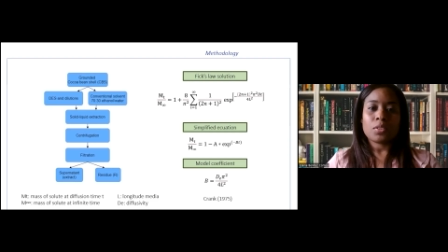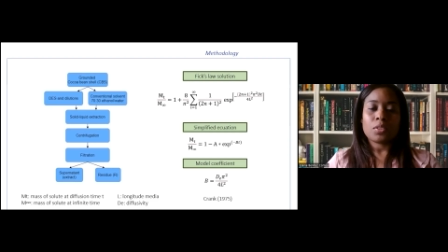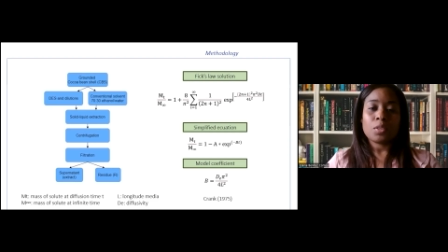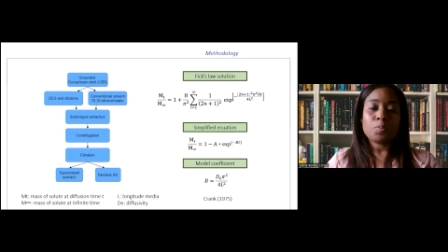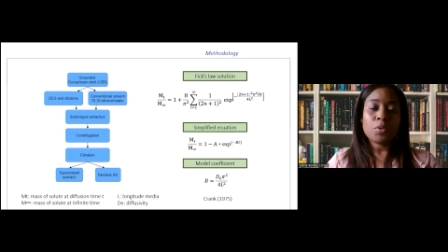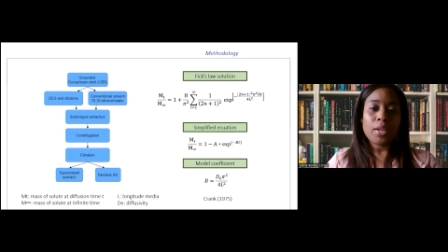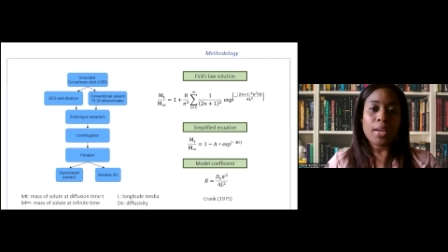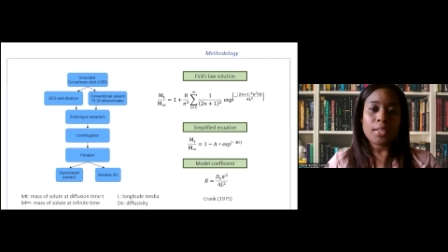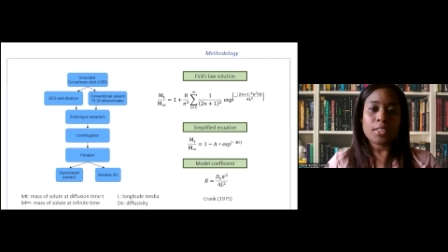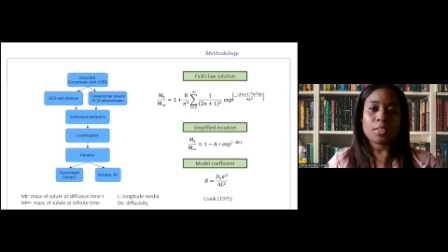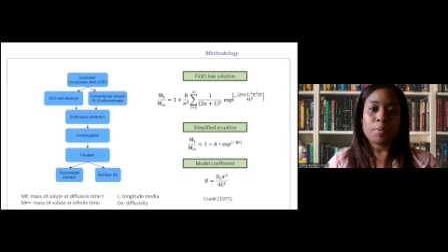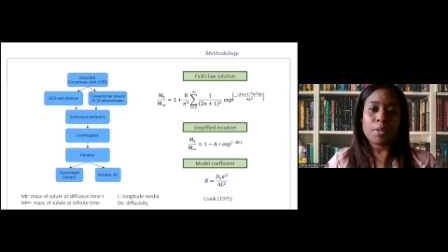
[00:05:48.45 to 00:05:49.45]

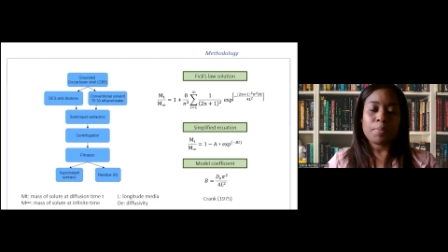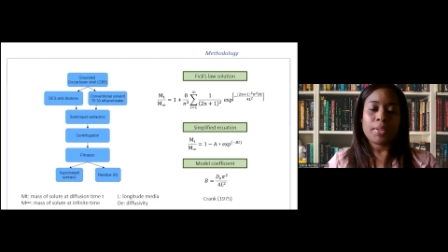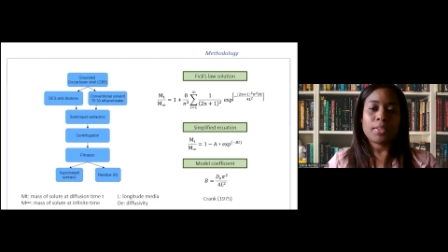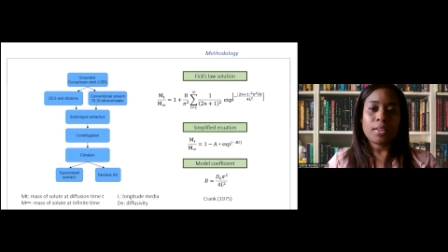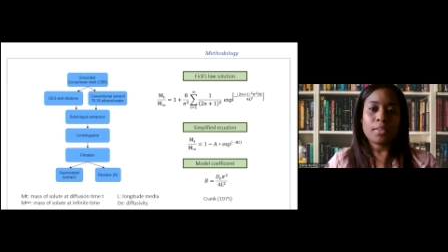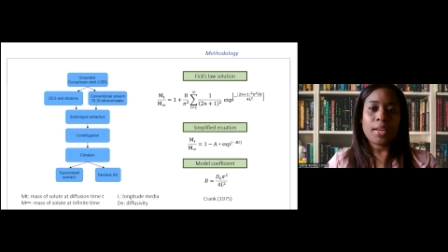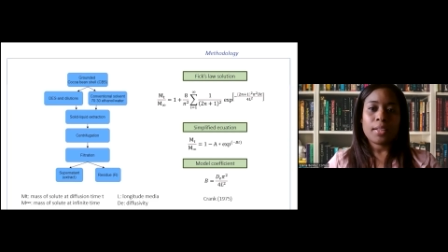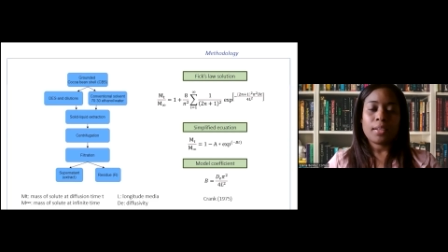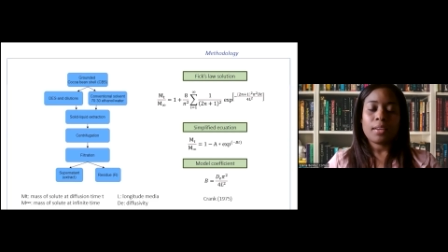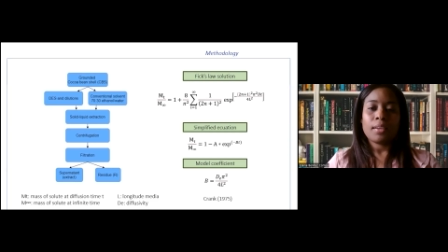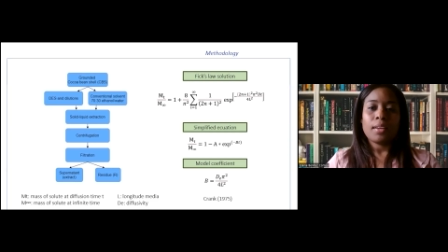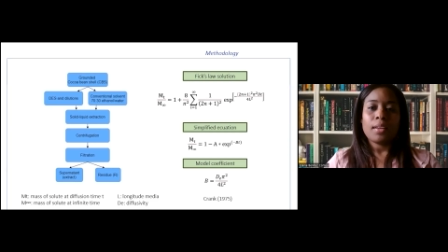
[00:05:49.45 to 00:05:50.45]
simulate experimental
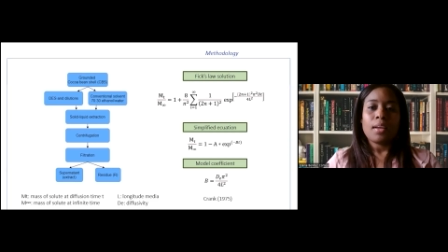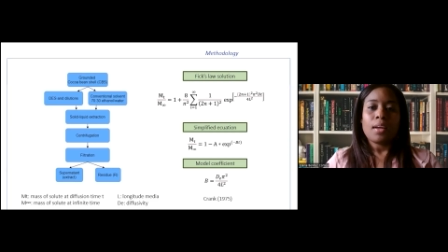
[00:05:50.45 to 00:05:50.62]
data